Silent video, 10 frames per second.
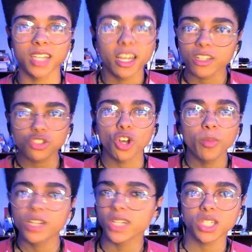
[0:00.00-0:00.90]
There's so many
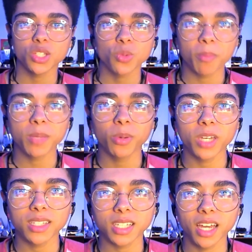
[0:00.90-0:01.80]
reasons why people get
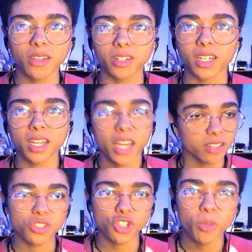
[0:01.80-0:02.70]
together, and there's
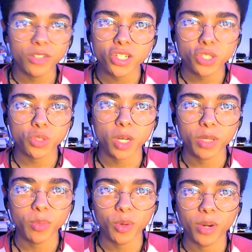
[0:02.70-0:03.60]
so many reasons why
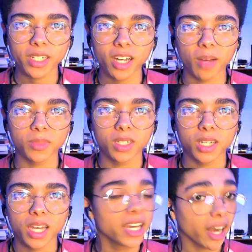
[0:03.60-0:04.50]
people break up.
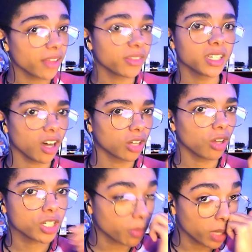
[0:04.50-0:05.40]
And I think
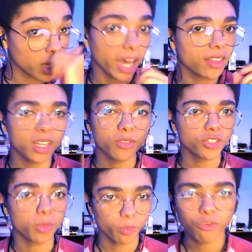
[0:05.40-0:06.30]
for
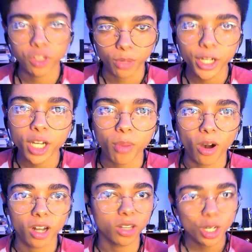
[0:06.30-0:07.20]
the breakup part,
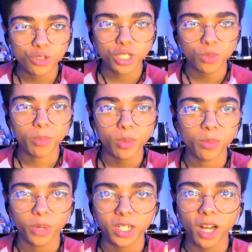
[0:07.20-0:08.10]
a large reason why people
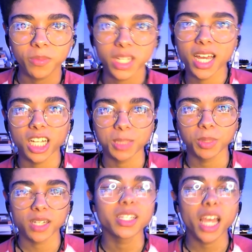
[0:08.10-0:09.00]
break up is
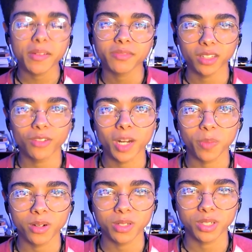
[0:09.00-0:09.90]
because they haven't found the right
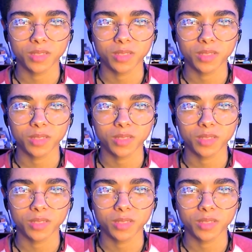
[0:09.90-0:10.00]
person.